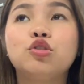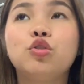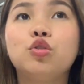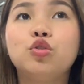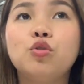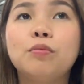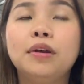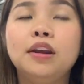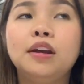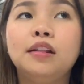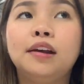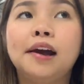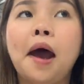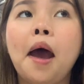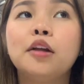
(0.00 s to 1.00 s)
to go to
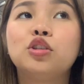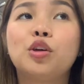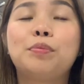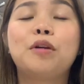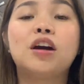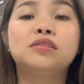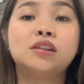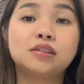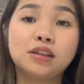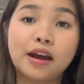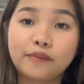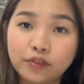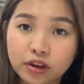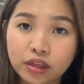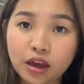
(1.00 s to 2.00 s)
Manila to process
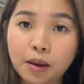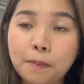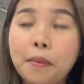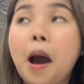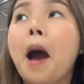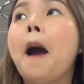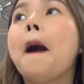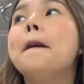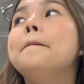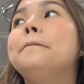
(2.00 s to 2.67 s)
everything pa.